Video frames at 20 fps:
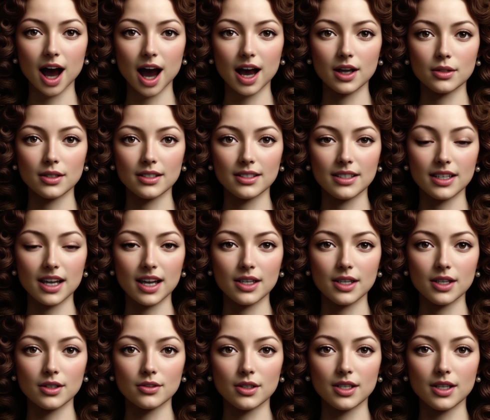and the
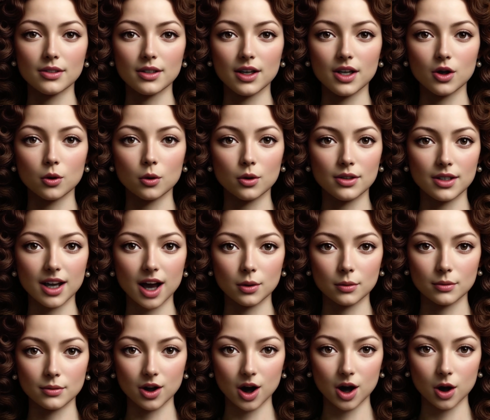seeds of his eventual
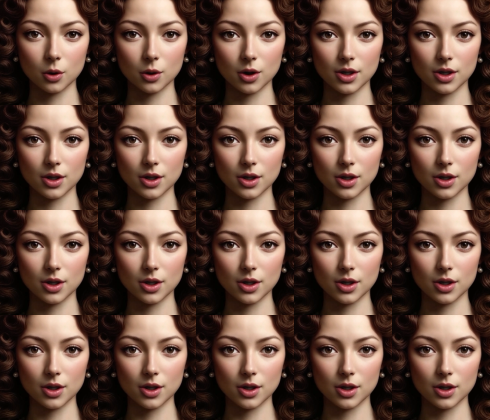downfall